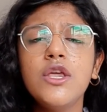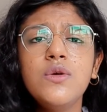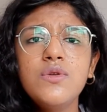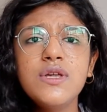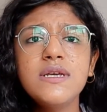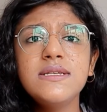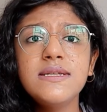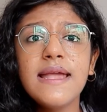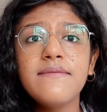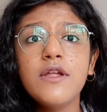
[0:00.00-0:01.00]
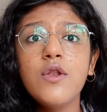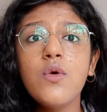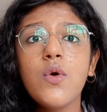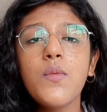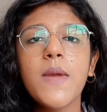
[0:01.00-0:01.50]
you just never
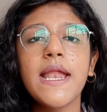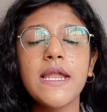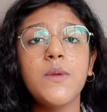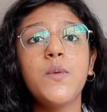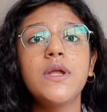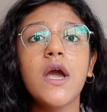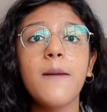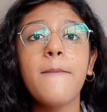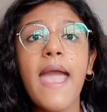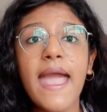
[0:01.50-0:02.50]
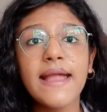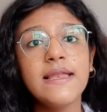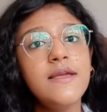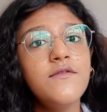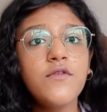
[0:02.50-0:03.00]
know when it would come
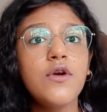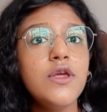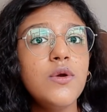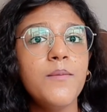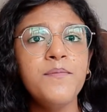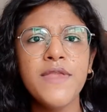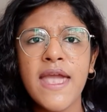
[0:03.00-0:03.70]
handy for you,